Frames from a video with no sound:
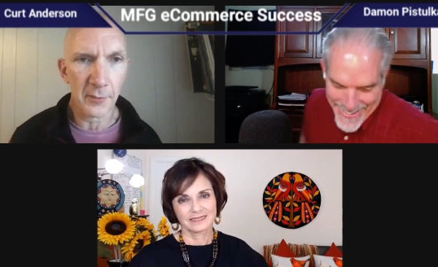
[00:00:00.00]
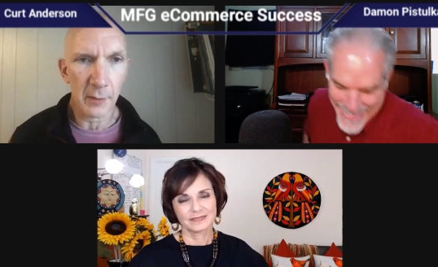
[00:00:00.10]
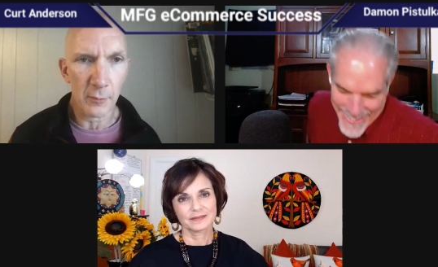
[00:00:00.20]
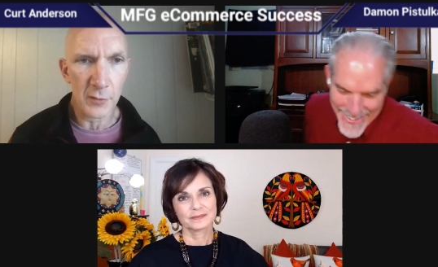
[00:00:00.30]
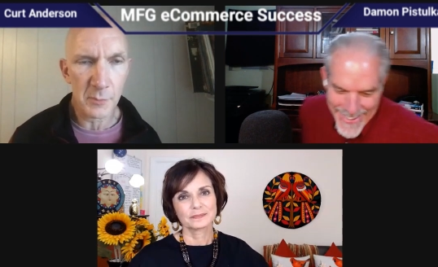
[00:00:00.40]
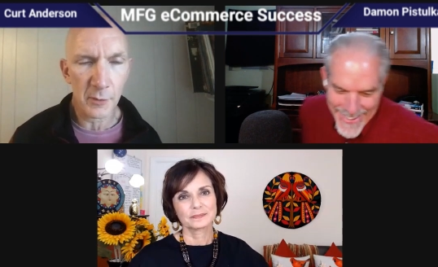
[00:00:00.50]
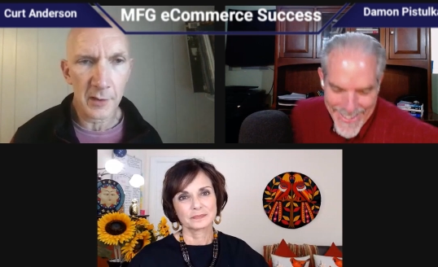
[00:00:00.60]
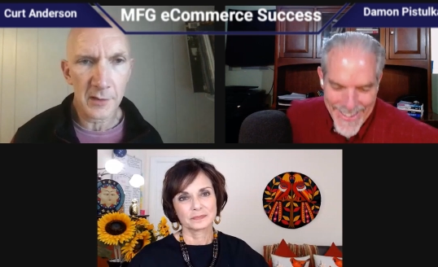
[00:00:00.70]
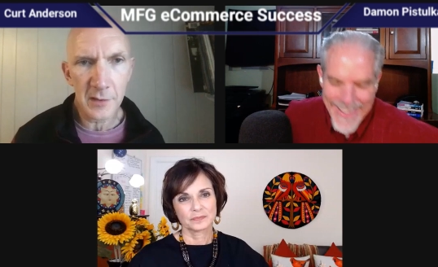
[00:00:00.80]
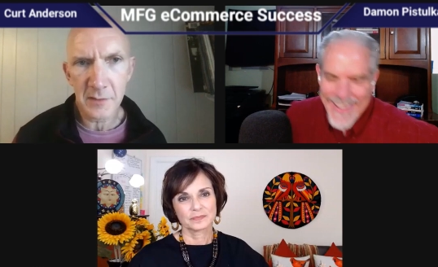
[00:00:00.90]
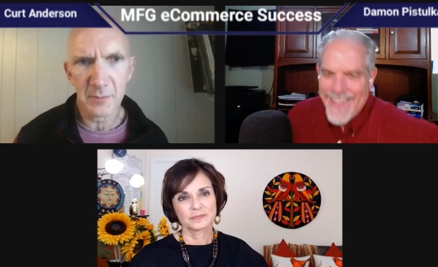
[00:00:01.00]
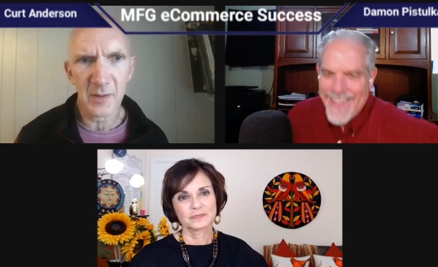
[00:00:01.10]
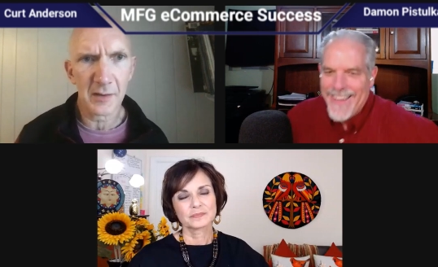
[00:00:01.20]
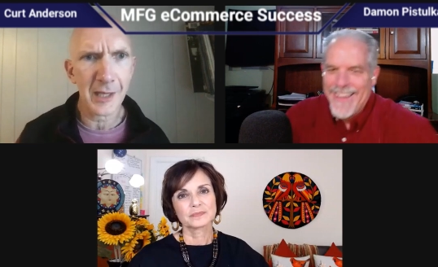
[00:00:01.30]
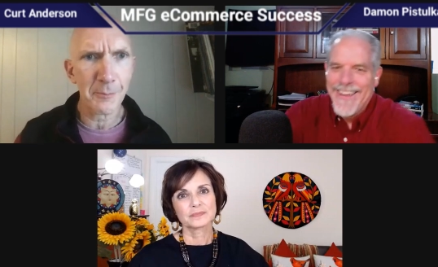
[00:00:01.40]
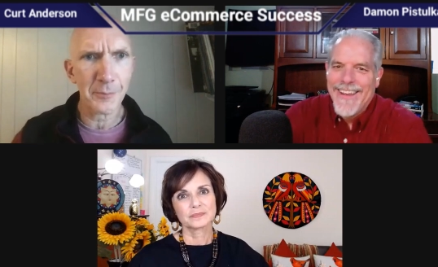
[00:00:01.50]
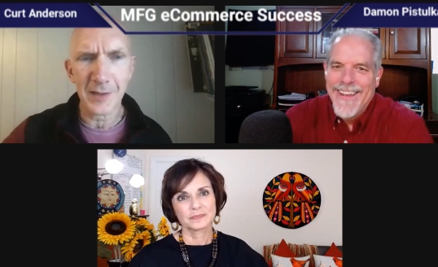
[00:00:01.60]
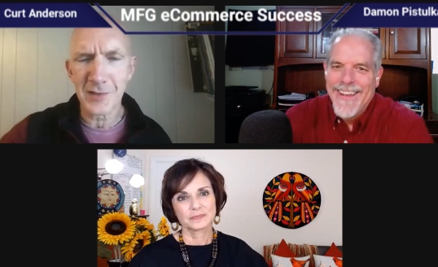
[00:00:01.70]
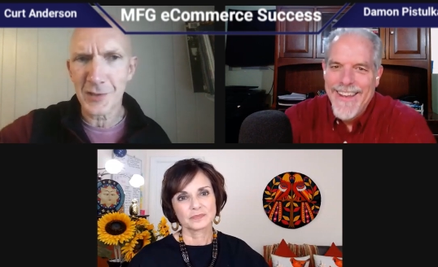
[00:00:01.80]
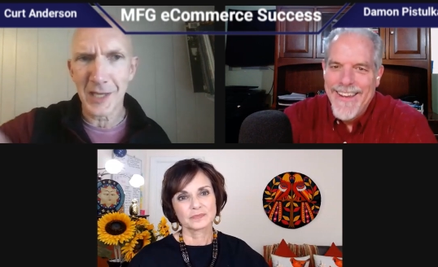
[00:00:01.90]
Speaker 1: there, Rosemary. Just keep.
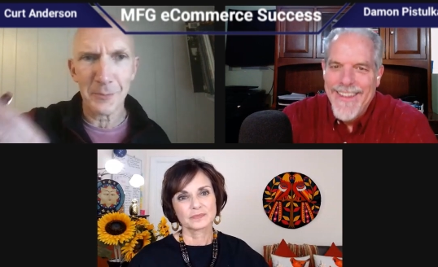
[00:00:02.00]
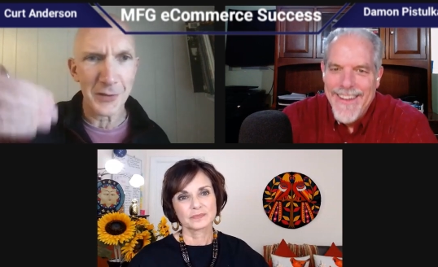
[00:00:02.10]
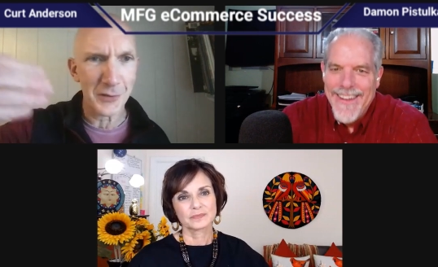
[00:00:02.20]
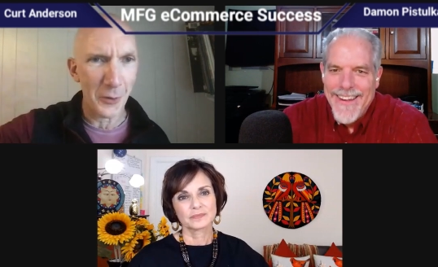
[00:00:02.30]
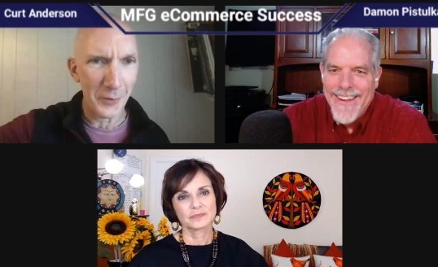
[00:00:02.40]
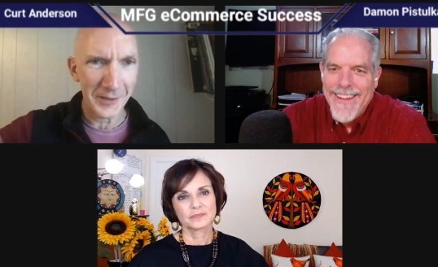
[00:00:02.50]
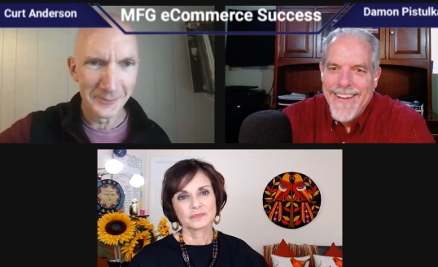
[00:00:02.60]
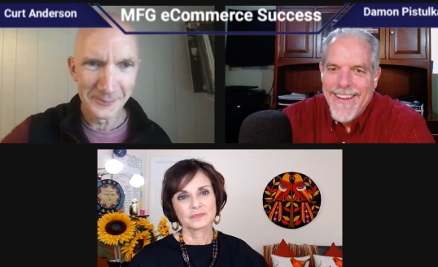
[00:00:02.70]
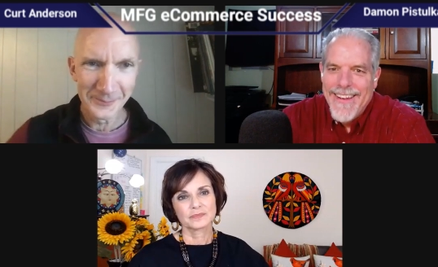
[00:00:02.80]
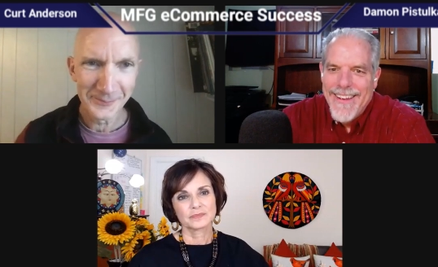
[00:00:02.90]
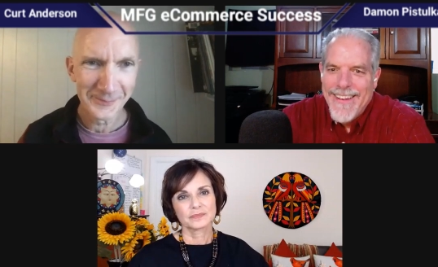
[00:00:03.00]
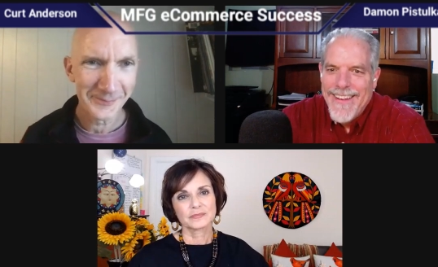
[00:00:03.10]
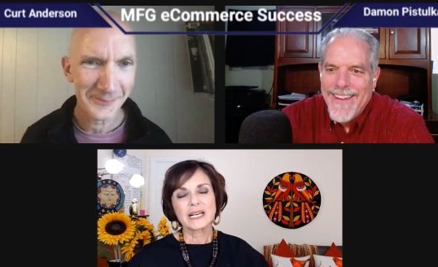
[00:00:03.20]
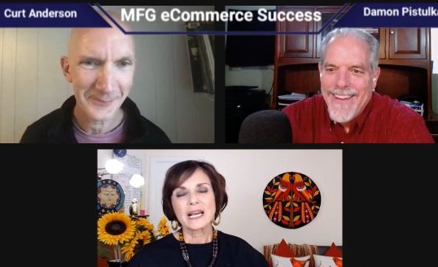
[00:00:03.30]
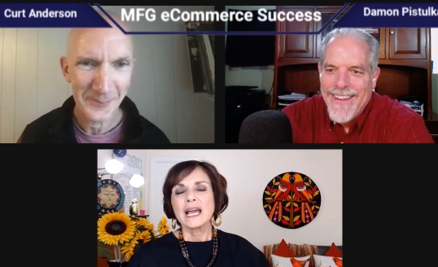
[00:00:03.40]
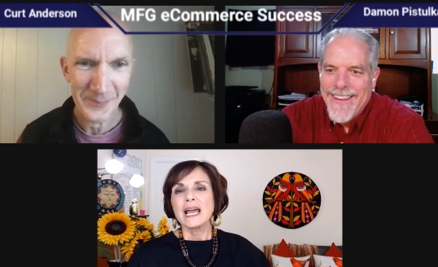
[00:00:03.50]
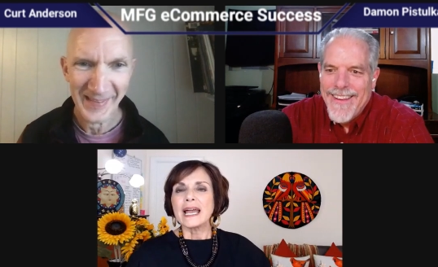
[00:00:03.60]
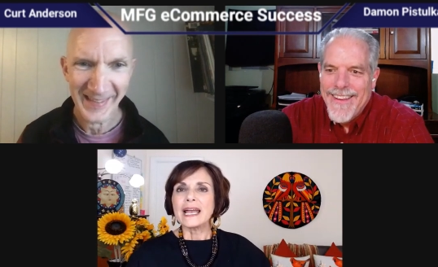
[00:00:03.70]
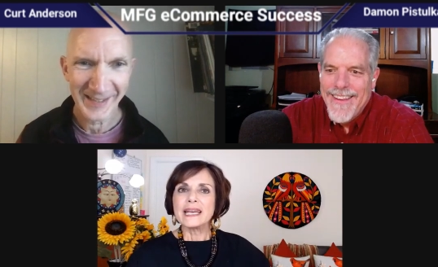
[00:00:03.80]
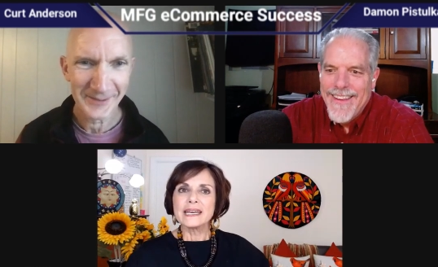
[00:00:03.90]
Let's just keep this going.
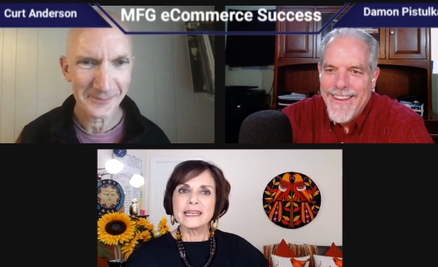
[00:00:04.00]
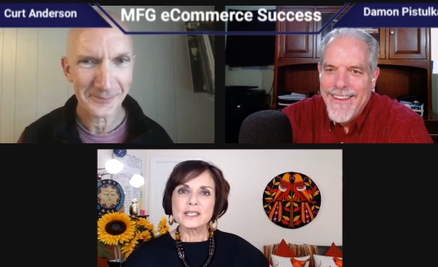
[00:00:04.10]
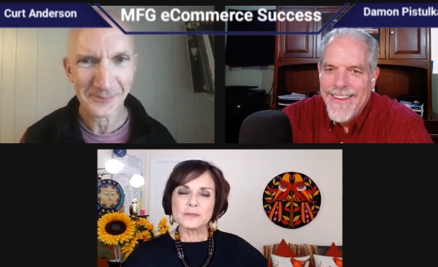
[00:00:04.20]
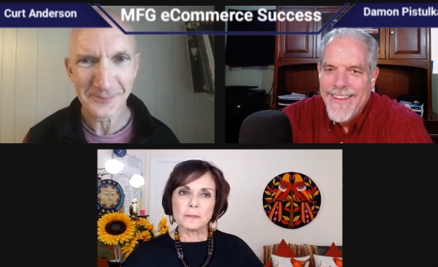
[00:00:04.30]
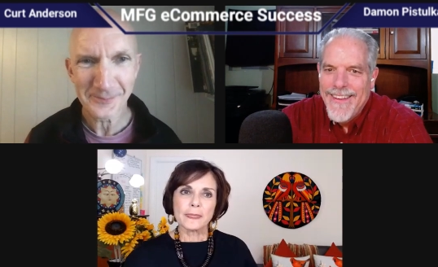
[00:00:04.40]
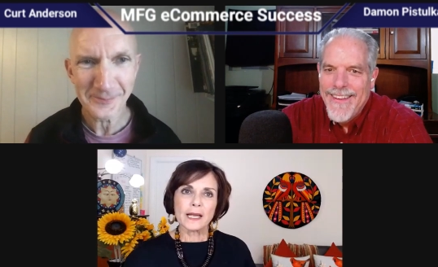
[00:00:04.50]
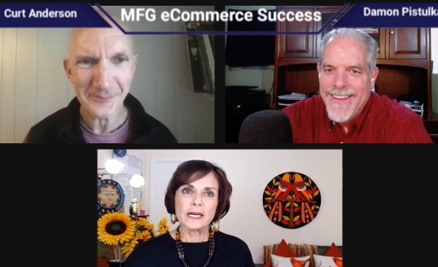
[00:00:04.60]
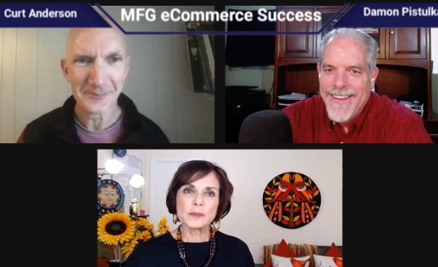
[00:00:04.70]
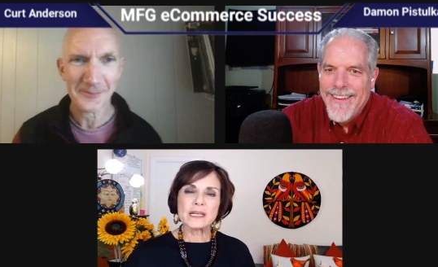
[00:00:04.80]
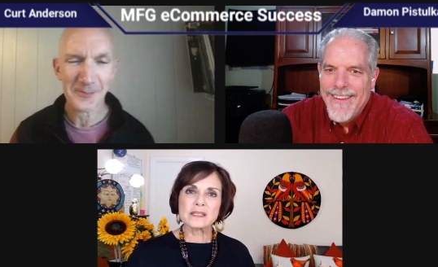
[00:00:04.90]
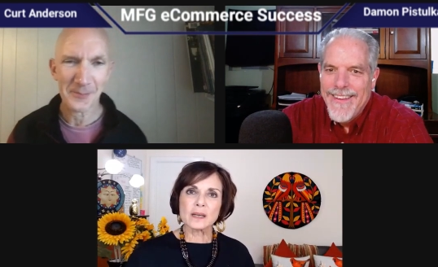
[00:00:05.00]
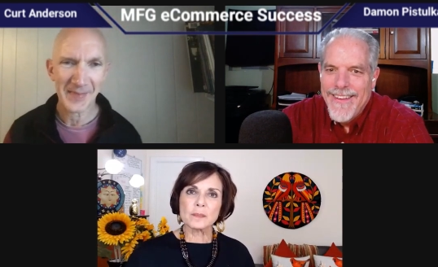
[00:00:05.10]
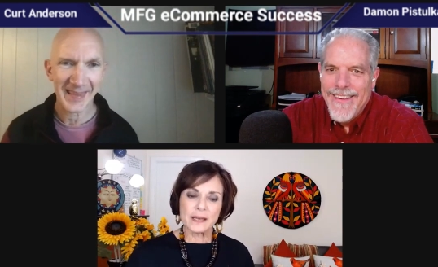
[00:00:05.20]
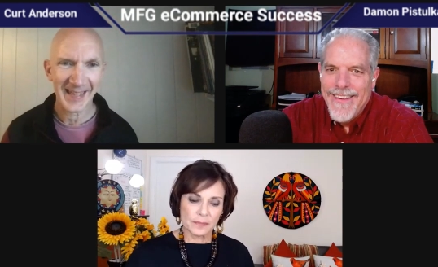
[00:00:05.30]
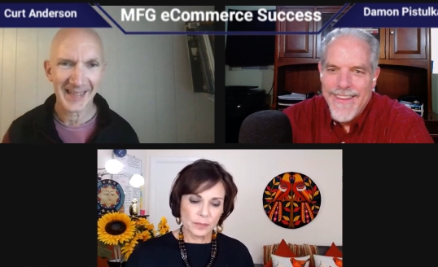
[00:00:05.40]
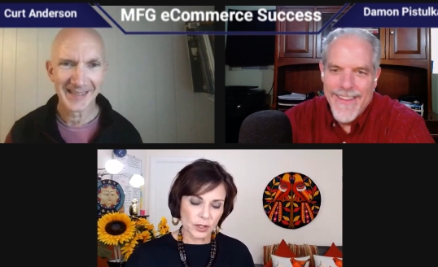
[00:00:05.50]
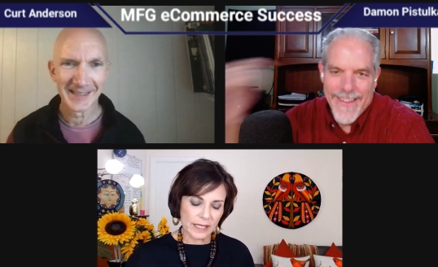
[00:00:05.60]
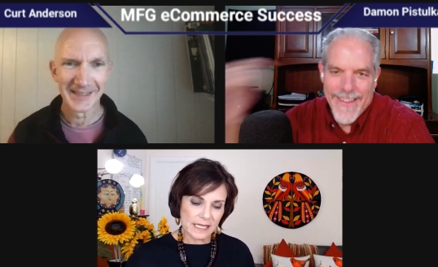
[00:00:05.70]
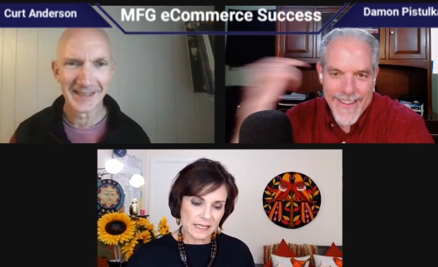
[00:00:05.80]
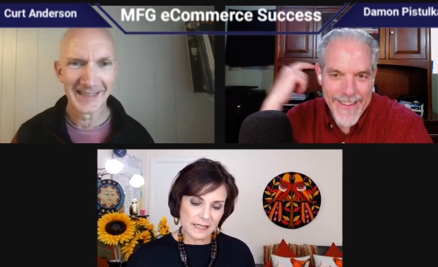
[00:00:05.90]
Speaker 2: It is. Uh, it's something. Look,
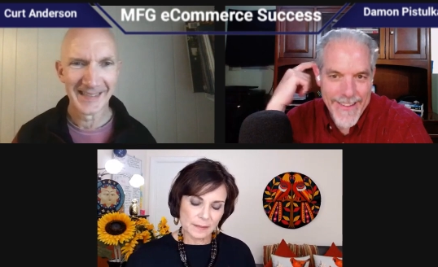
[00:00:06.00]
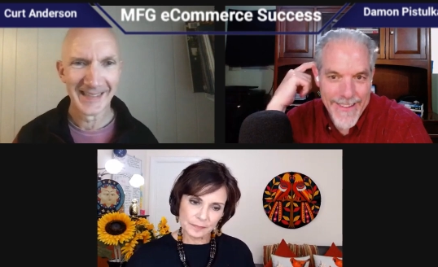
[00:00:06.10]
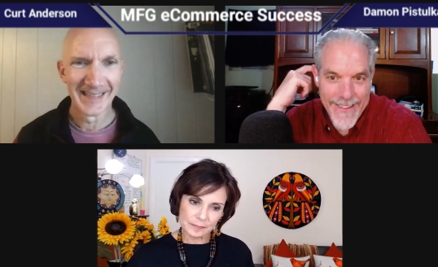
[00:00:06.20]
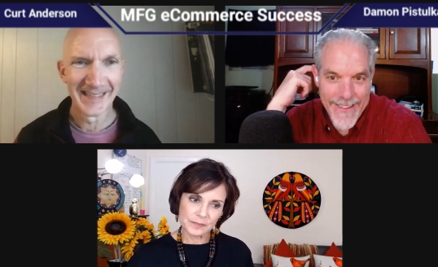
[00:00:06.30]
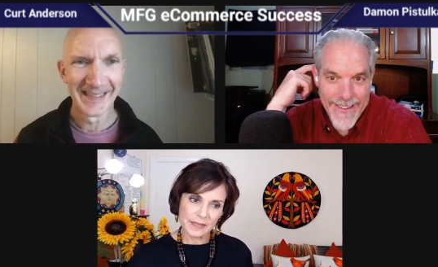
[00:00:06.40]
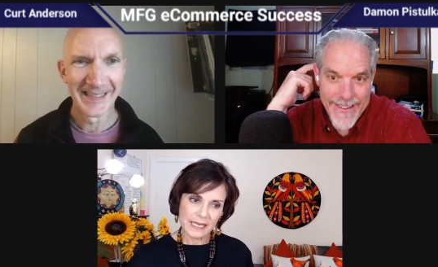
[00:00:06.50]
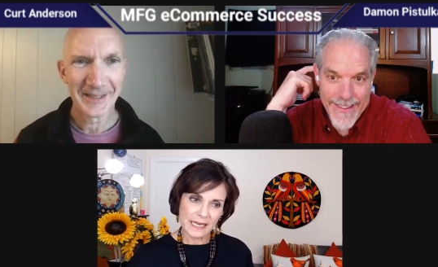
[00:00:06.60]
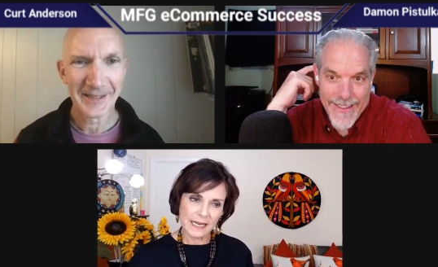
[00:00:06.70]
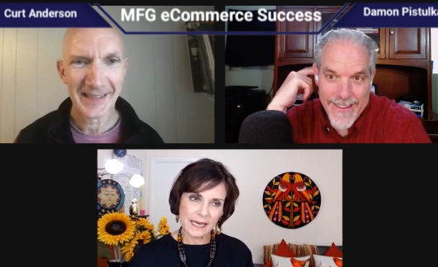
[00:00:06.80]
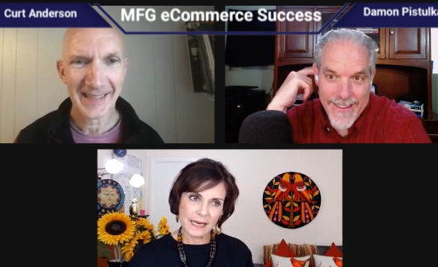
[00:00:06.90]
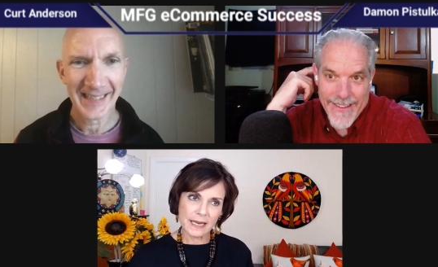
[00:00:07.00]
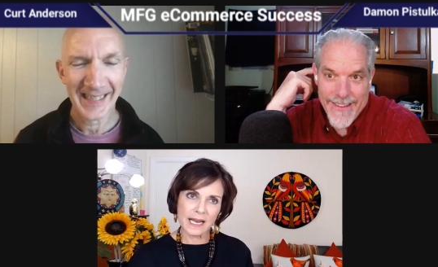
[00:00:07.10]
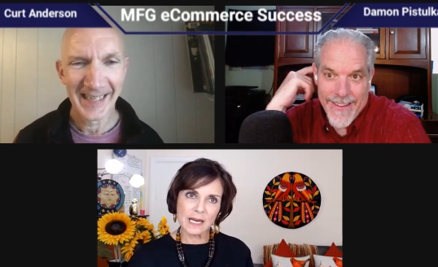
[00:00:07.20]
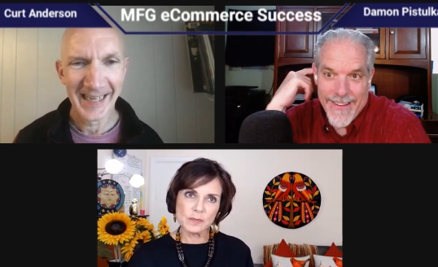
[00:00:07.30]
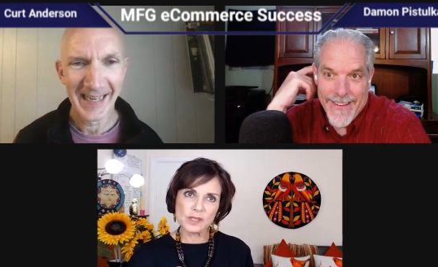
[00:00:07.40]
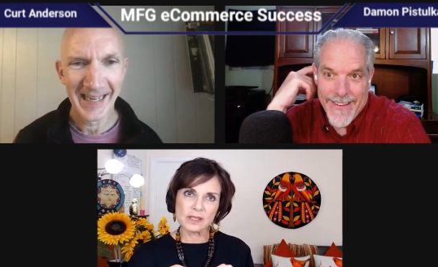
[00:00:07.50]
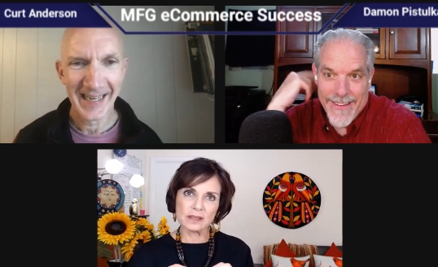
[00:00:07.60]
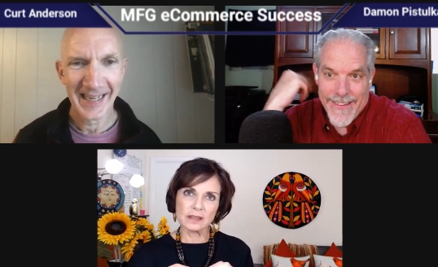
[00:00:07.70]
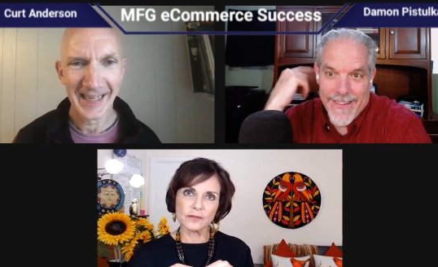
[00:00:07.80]
it it comes